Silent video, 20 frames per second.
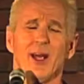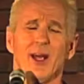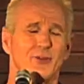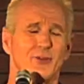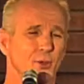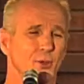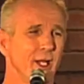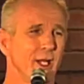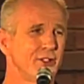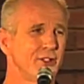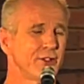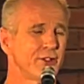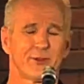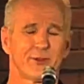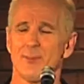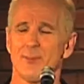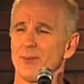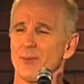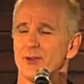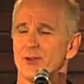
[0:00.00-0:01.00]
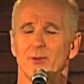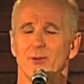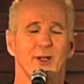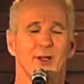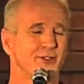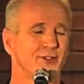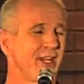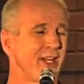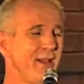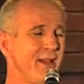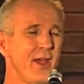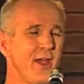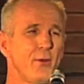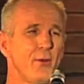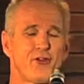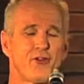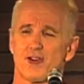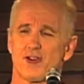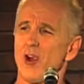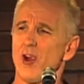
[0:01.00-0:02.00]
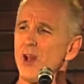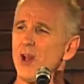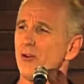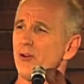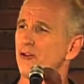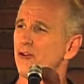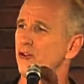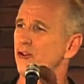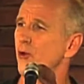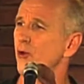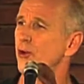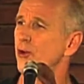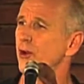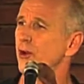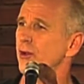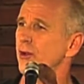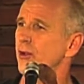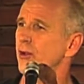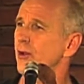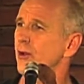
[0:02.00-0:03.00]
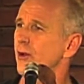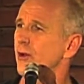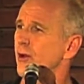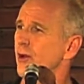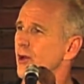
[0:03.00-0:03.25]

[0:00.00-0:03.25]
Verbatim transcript: sometimes relationships, I remember when I was dating, they would start out so good,